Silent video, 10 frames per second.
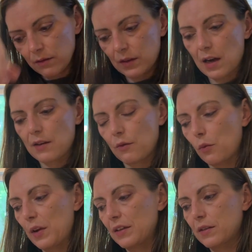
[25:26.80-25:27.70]
Kind of a
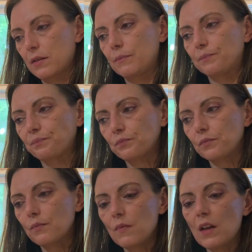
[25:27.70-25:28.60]
waste.
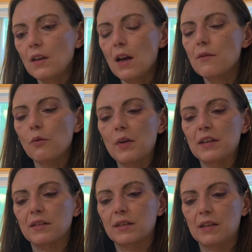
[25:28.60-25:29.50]
Kind of a
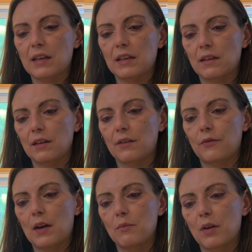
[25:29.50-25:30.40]
waste, because I can get like
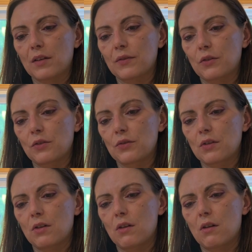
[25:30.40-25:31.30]
$5 for those.
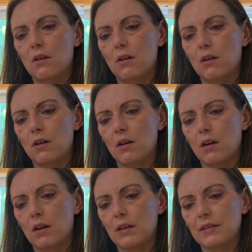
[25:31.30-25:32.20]

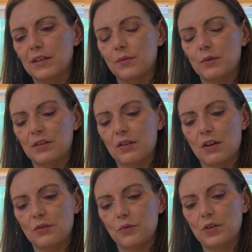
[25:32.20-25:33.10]
Oh, and this one's
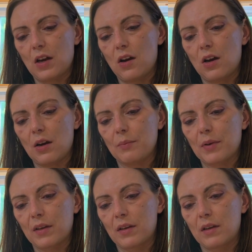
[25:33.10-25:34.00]
got no top.
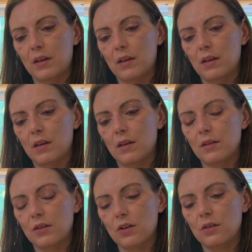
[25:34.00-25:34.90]

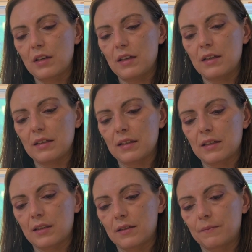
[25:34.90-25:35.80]
Darn it.
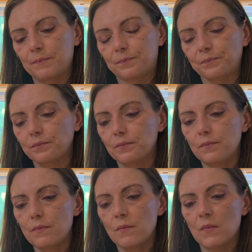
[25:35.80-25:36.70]

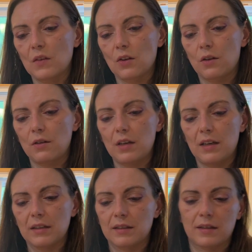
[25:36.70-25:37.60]
Darn
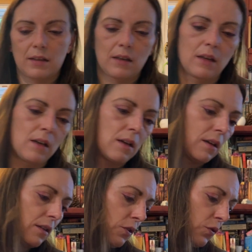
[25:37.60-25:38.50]
it.
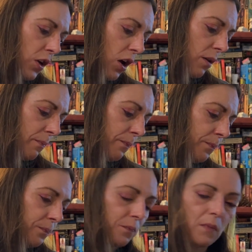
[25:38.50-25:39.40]
No top.
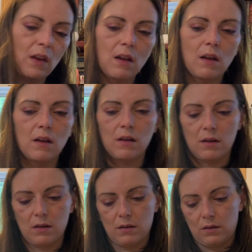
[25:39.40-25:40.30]

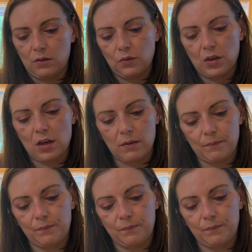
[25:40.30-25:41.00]
No top.